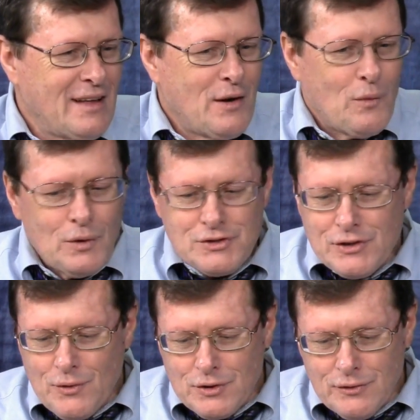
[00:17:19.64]
Well,
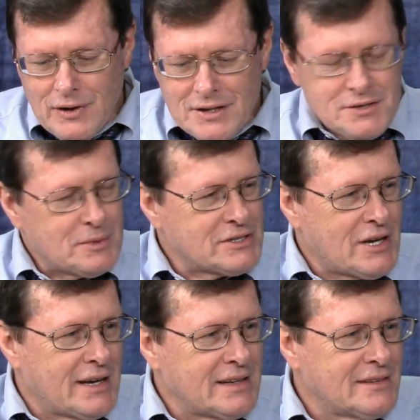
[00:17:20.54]
so you've got some
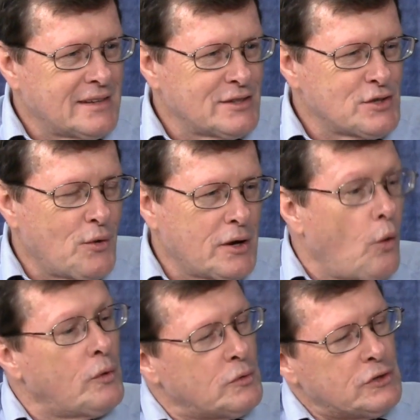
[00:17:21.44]
exciting things going. Oh,
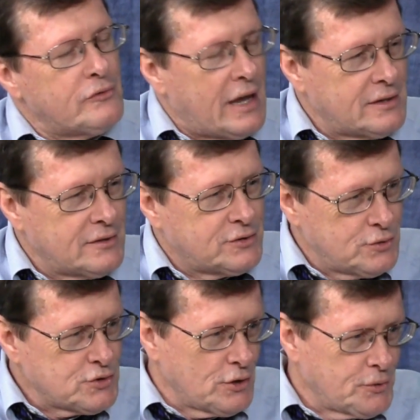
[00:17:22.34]
you've had two
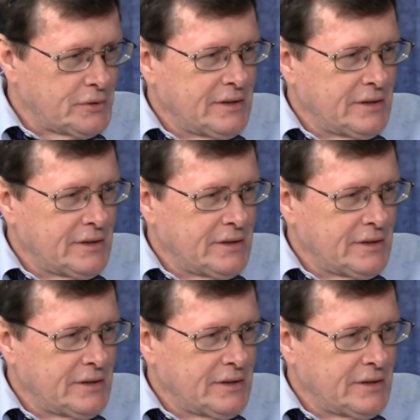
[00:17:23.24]
children.